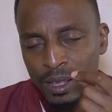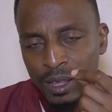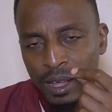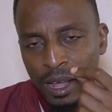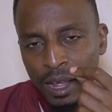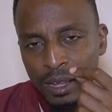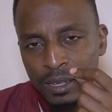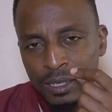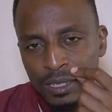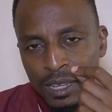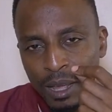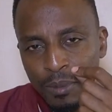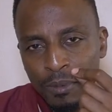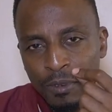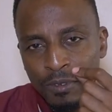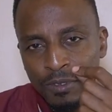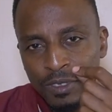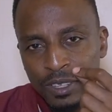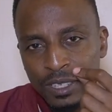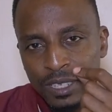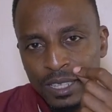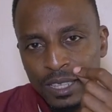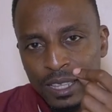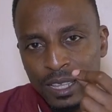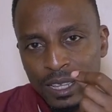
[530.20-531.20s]
uh, some of
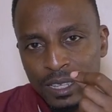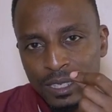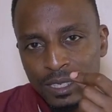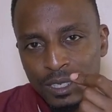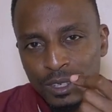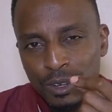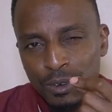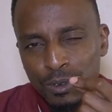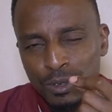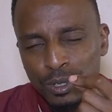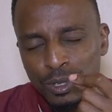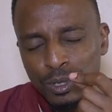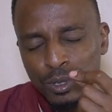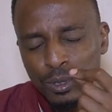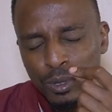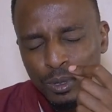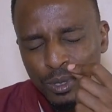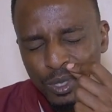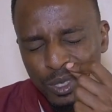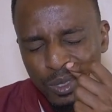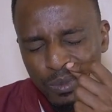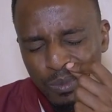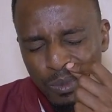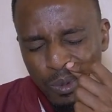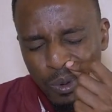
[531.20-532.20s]
these things look so
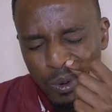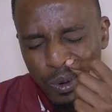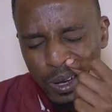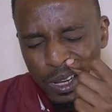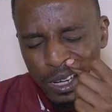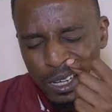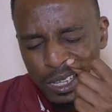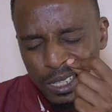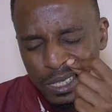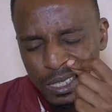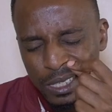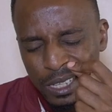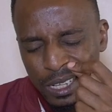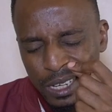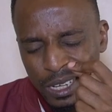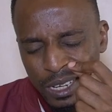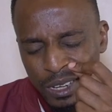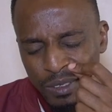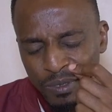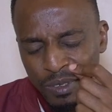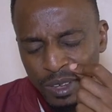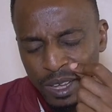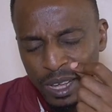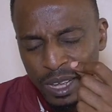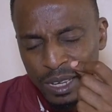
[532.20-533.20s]
small and
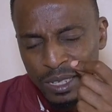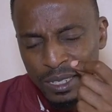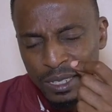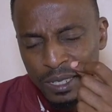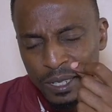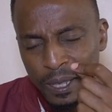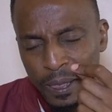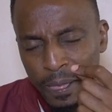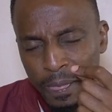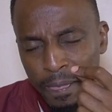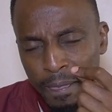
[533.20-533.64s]
insignificant.